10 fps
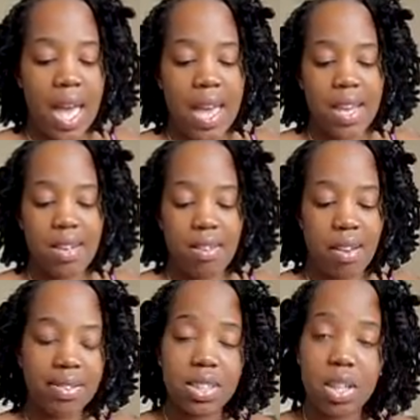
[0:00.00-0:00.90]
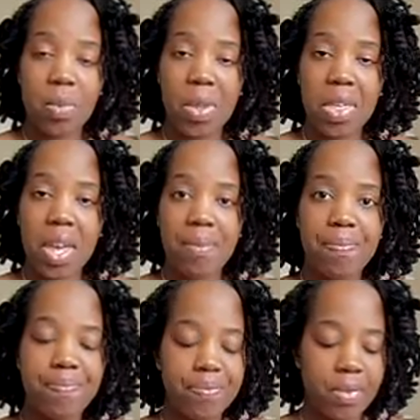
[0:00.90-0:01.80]
and I've stuck with it.
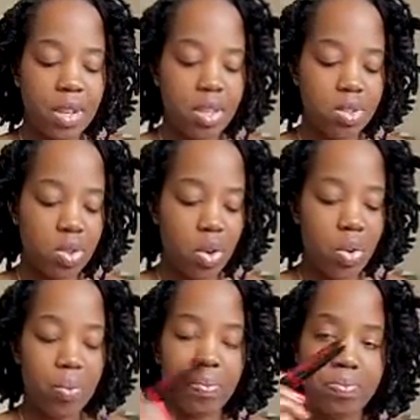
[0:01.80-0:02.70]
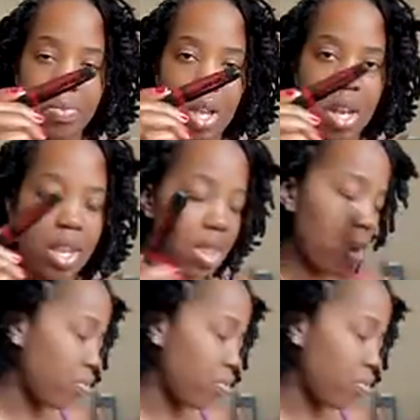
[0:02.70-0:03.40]
So, like that